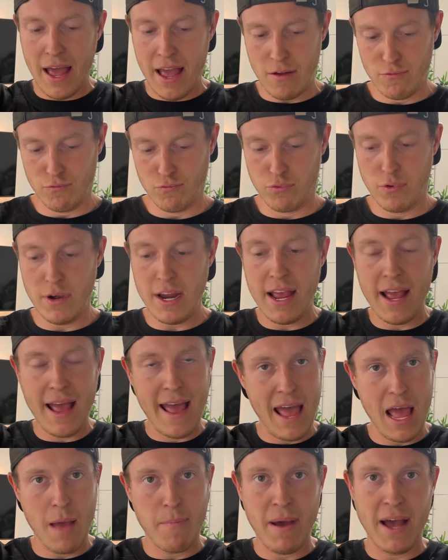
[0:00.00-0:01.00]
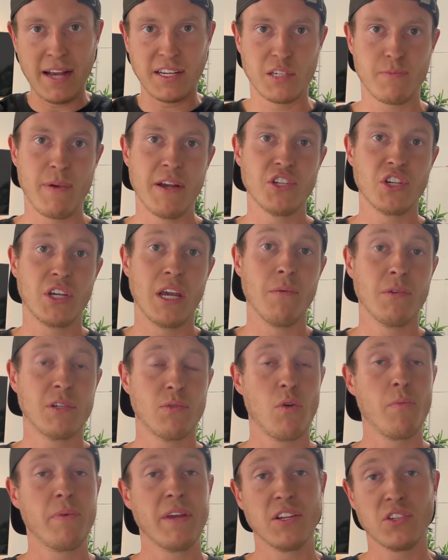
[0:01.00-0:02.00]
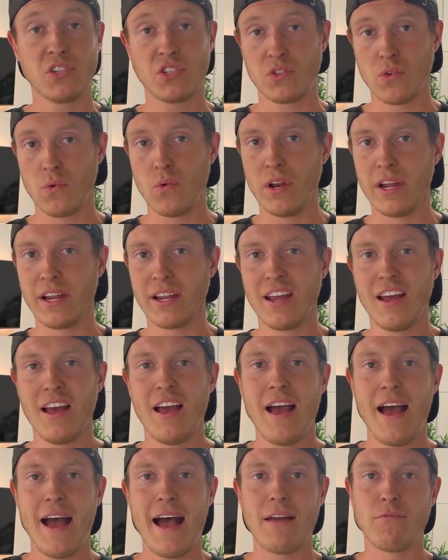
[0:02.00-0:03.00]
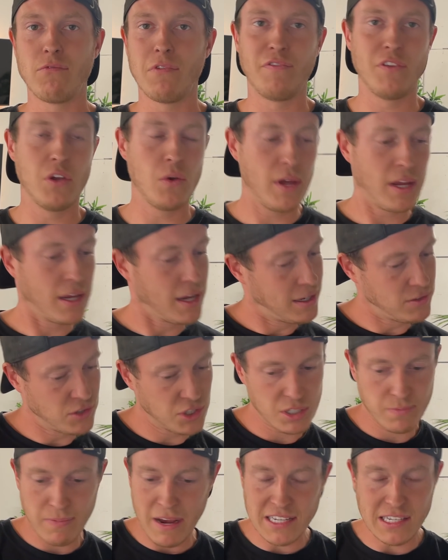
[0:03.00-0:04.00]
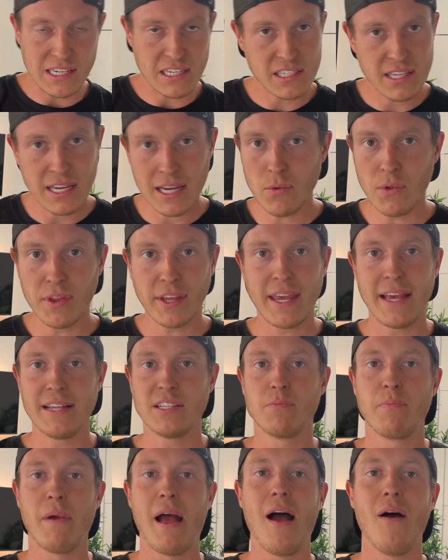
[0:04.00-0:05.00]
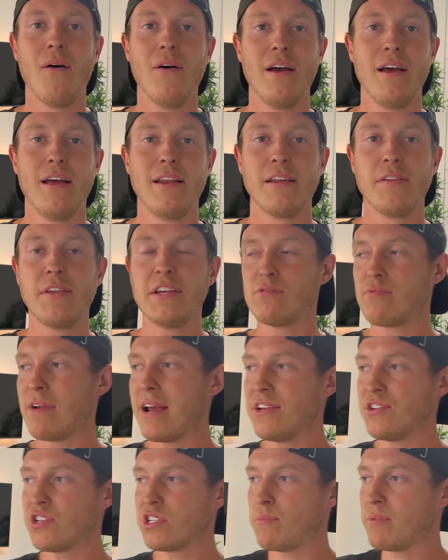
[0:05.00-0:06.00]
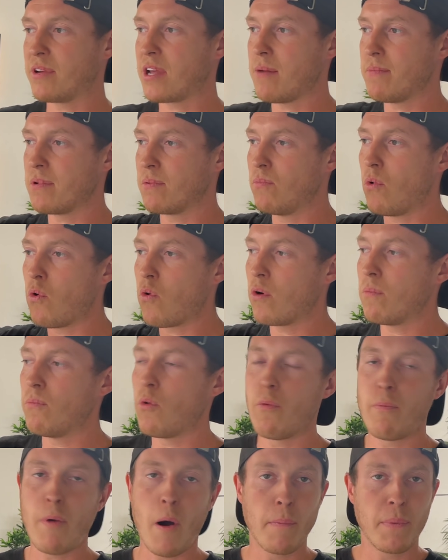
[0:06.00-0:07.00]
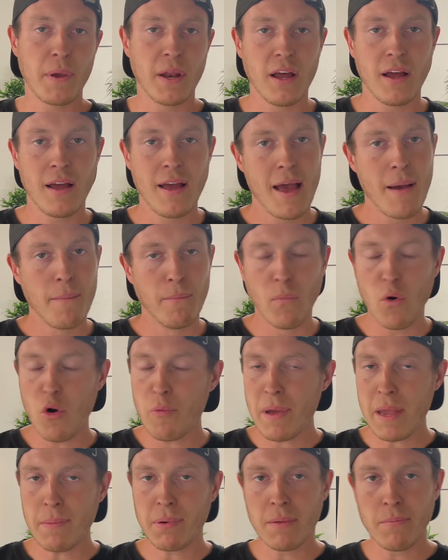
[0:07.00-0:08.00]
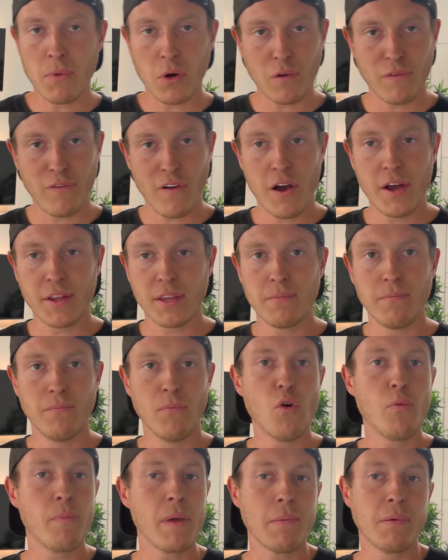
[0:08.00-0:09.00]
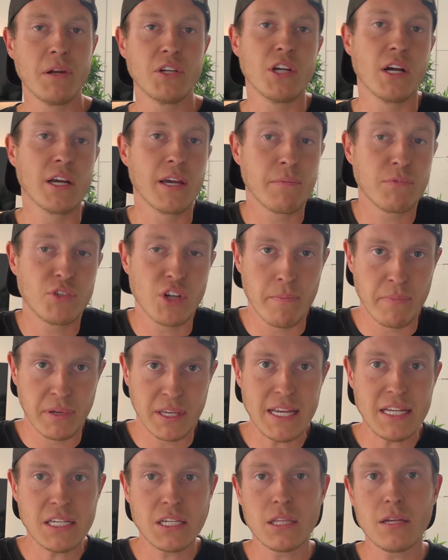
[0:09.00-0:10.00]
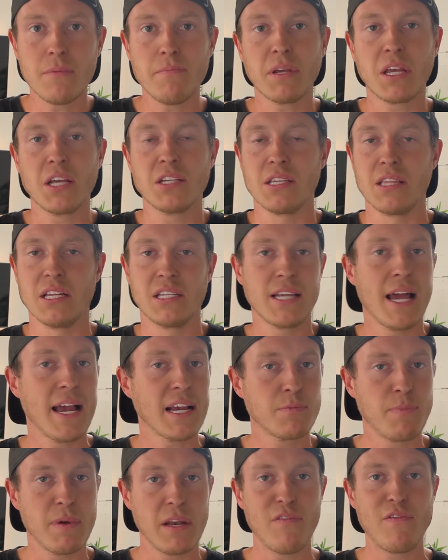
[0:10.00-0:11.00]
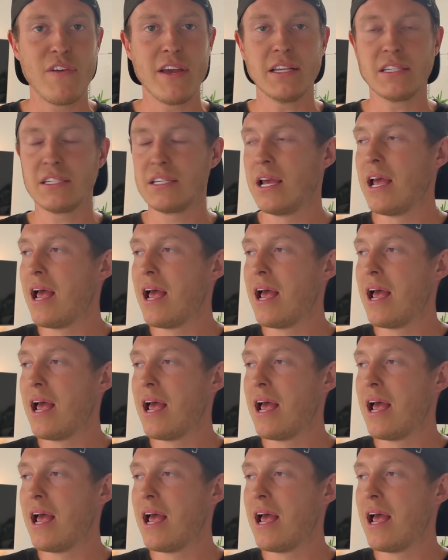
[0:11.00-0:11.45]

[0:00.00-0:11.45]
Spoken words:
rear airbag suspension kit, which we'll be installing and reviewing and just basically seeing what the kit's about. Now, these Rangers are becoming more and more popular, more people are modifying them, more people are jumping into them because of the tax benefits,